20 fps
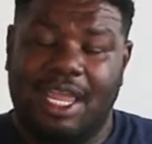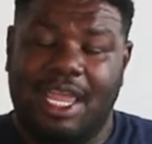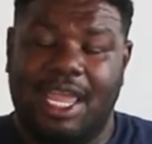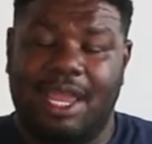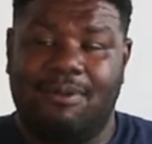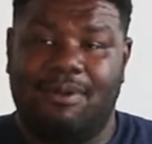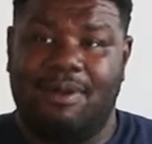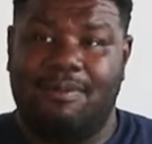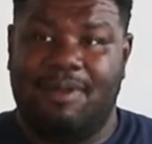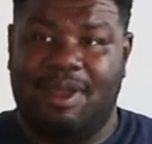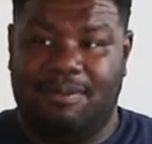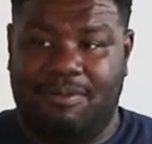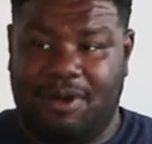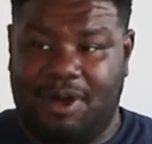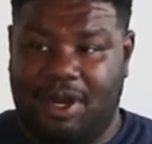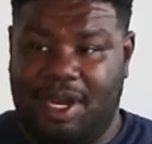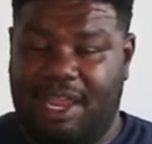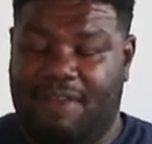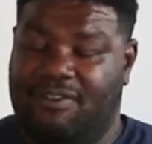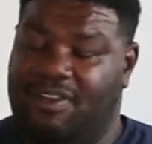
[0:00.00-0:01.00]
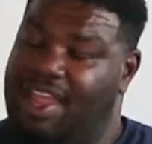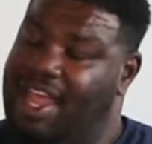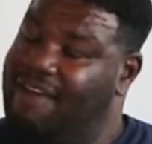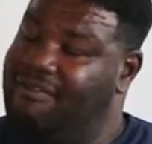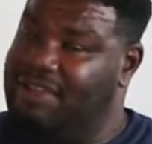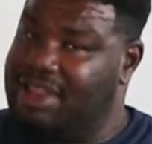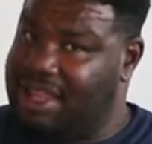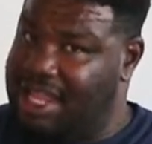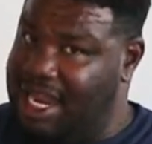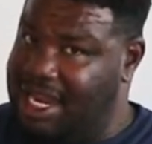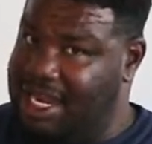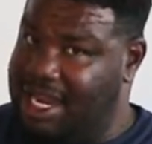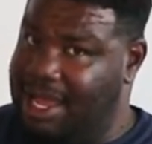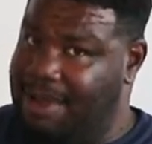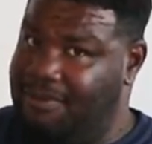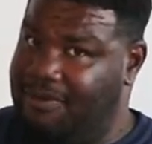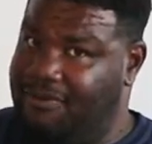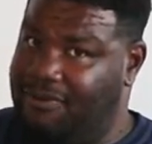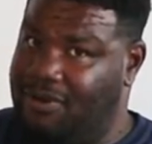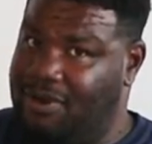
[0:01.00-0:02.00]
And remember, if you haven't signed
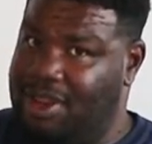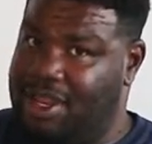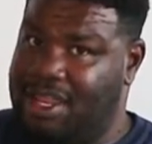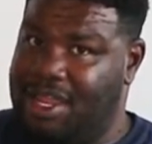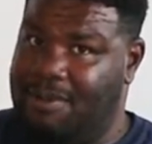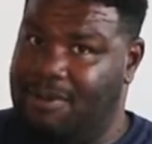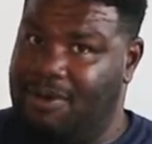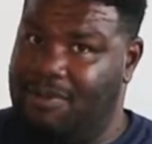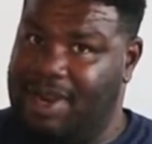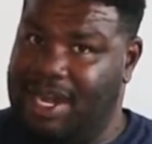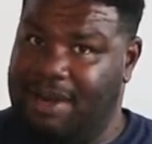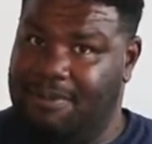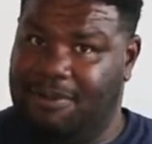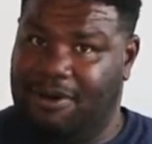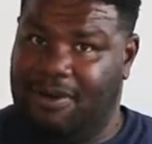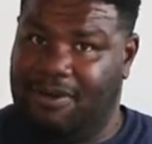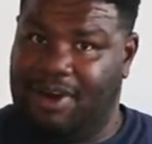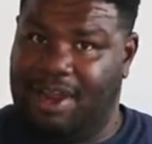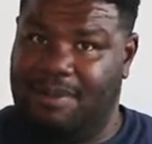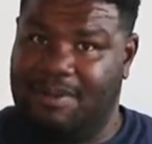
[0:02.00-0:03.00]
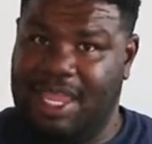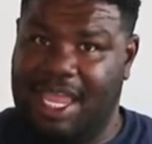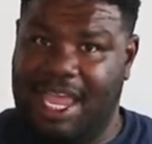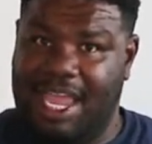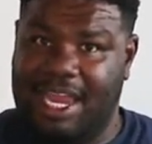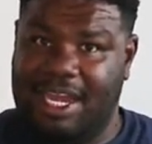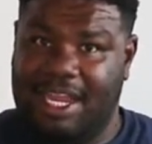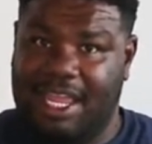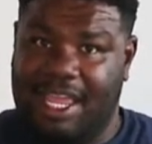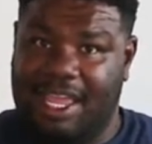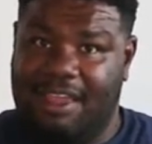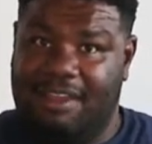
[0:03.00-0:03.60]
up for the summer reading program yet,